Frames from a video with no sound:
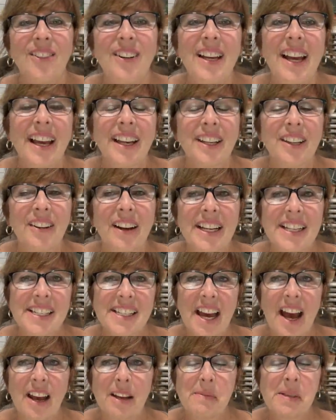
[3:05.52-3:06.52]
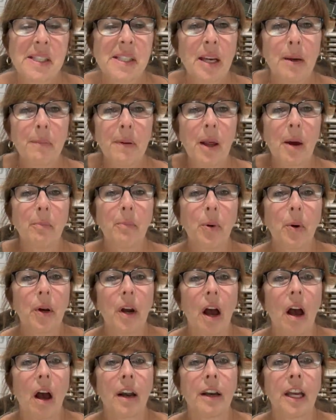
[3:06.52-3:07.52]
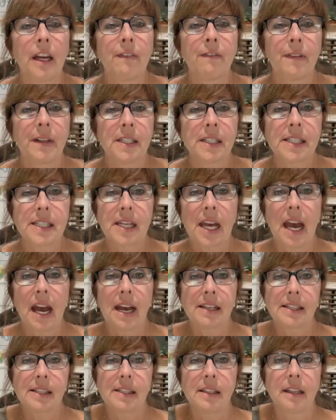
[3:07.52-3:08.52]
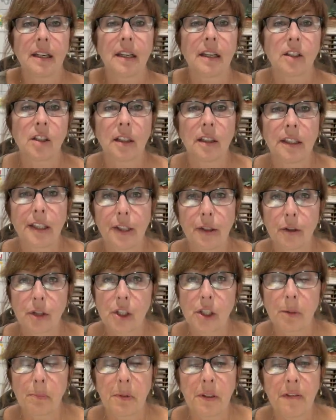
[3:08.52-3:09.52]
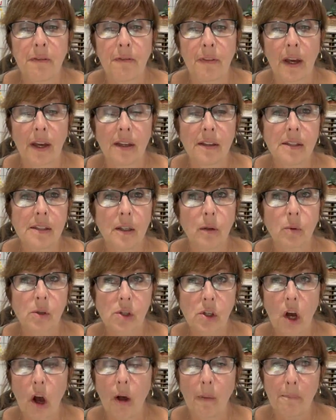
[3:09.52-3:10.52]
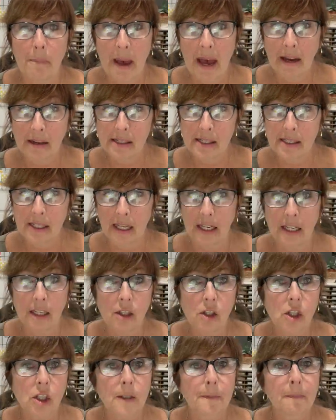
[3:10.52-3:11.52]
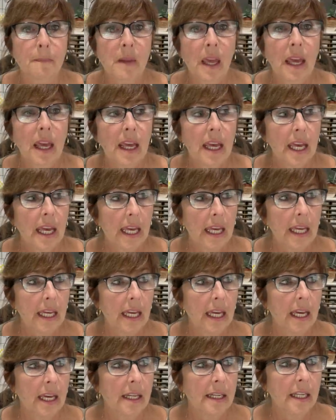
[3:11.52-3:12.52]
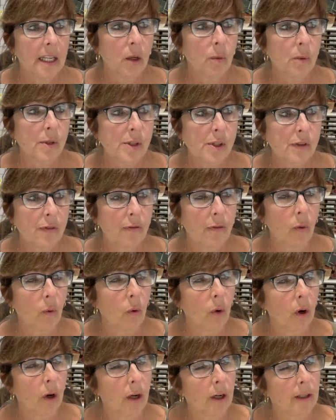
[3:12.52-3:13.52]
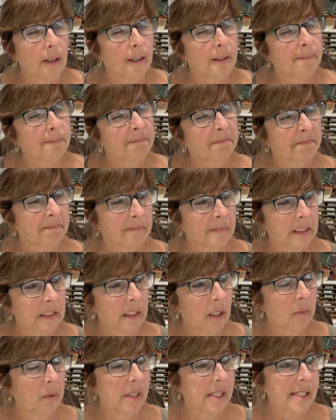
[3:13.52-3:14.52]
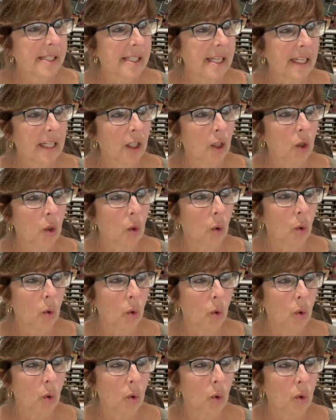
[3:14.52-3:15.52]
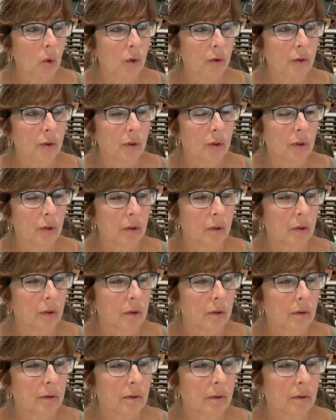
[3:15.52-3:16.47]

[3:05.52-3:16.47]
we had a great time. Stampin' Up! put on a fantastic leadership event. It was called Backstage, and it was for, I want to say gold or